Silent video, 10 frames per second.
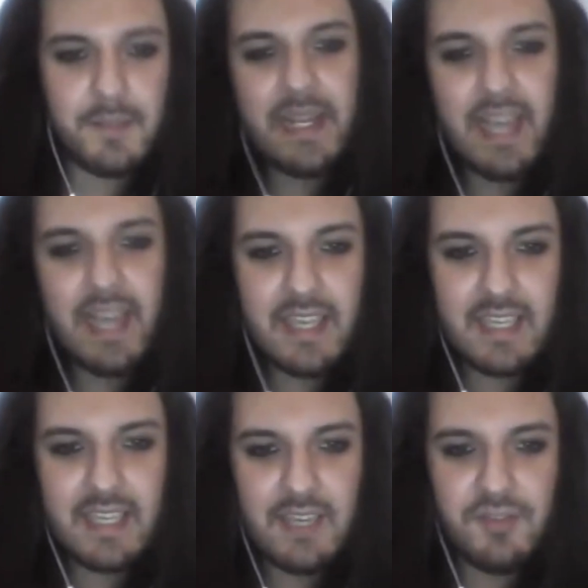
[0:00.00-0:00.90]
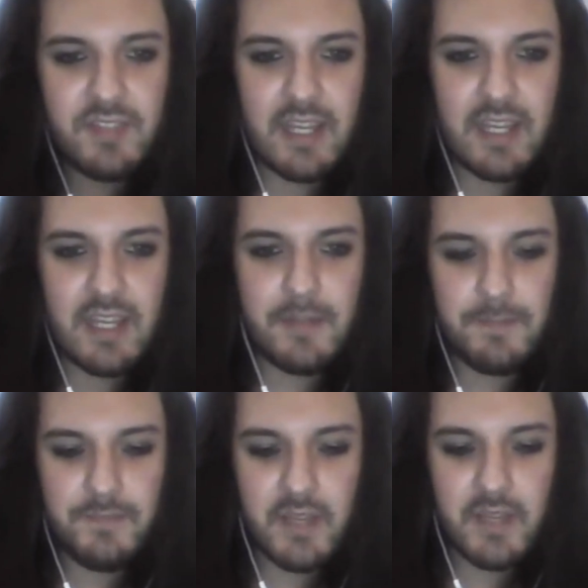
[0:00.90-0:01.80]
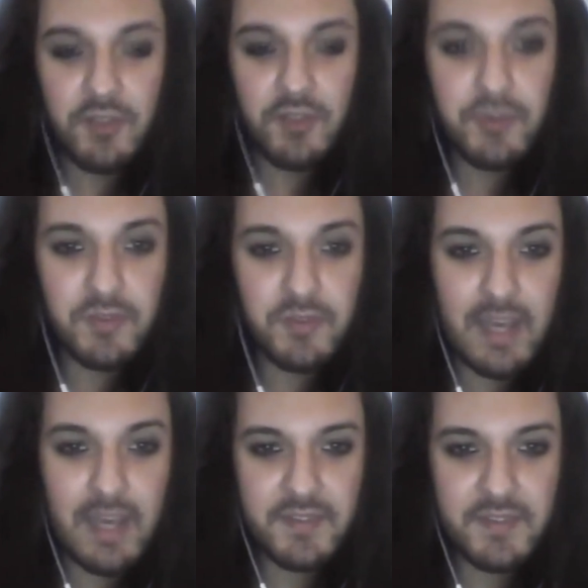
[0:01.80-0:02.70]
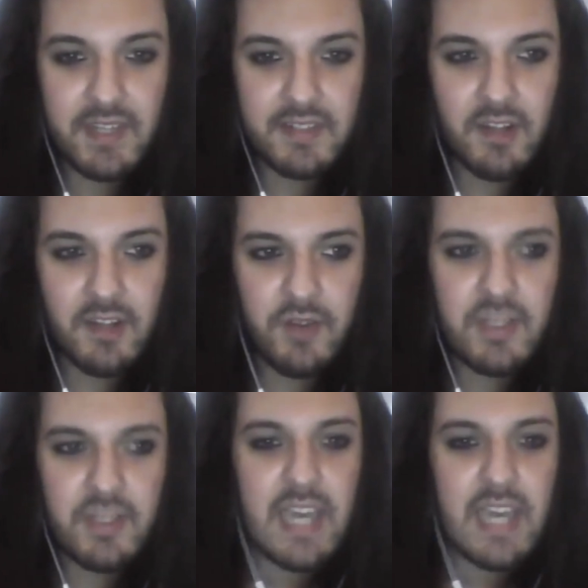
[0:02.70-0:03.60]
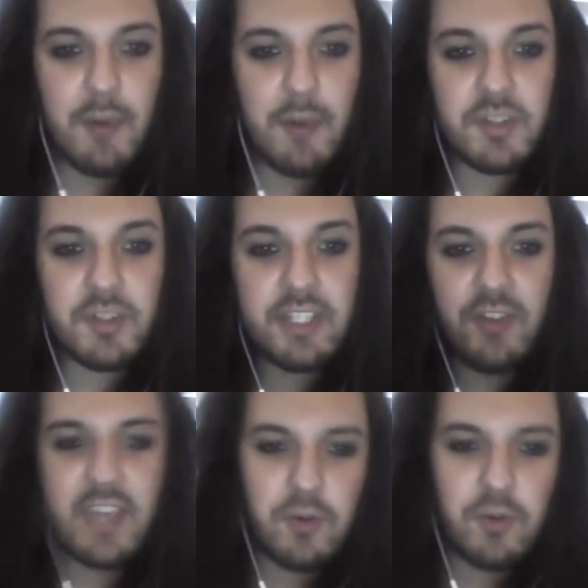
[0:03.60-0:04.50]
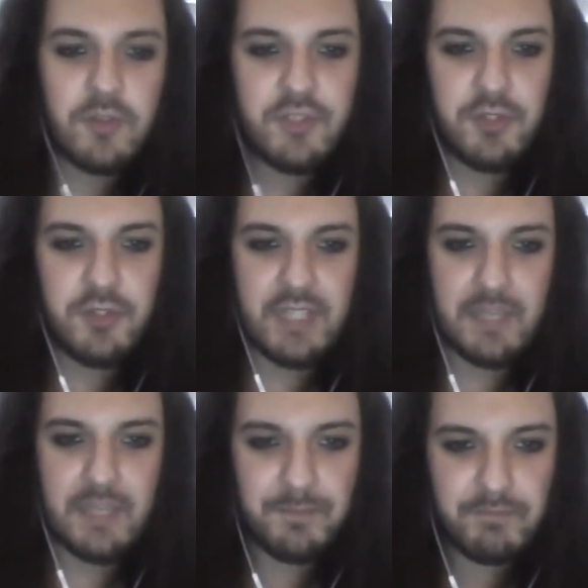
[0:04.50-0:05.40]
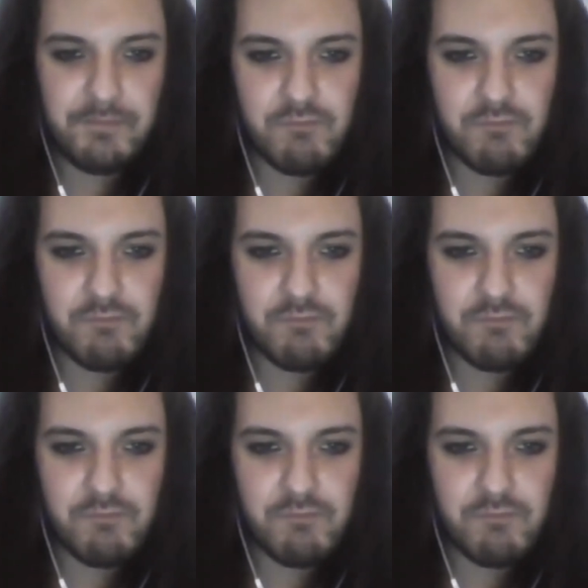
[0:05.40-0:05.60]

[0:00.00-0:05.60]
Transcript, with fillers: It's a bit like if you started a console developer starting off and you wanted to create Call of Duty.